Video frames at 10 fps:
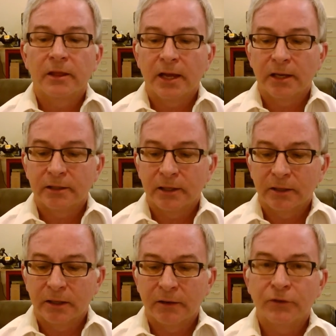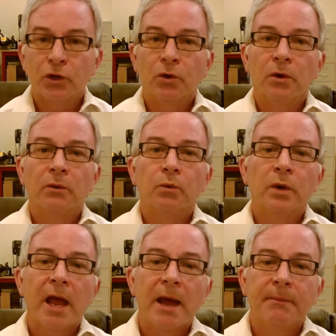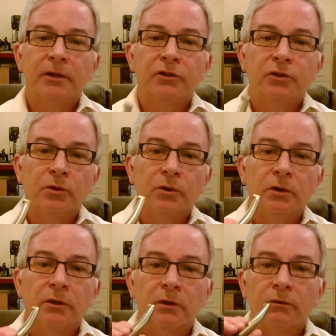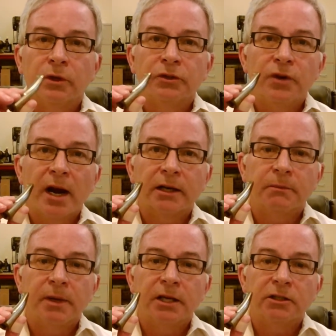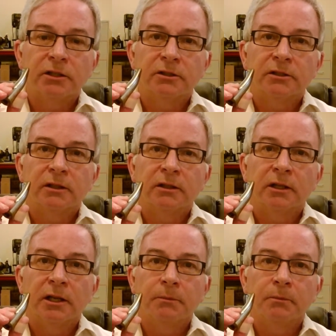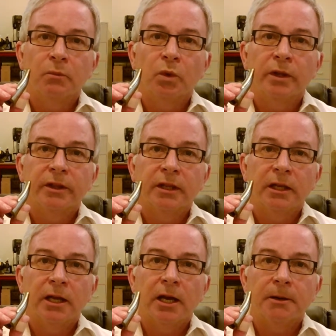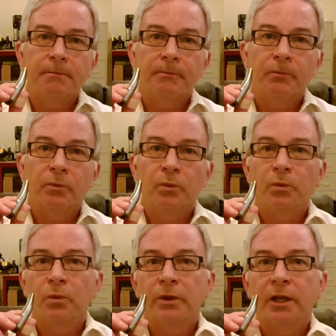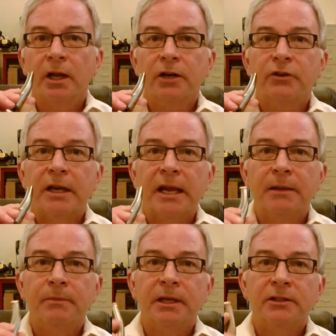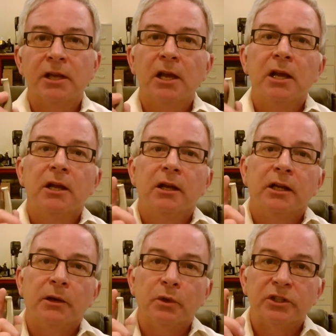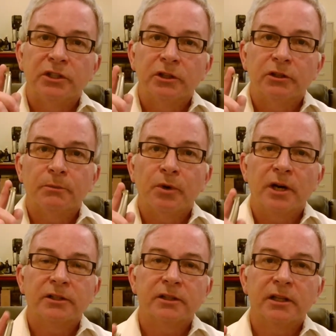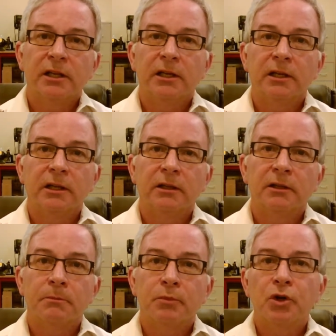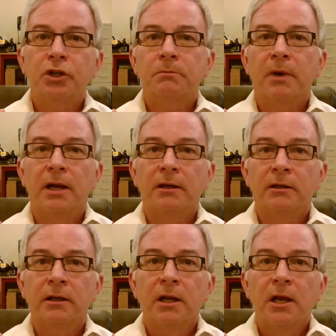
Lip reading: that if you would happen to retract a patient's lip with the electric handpiece, it would still depress the push button,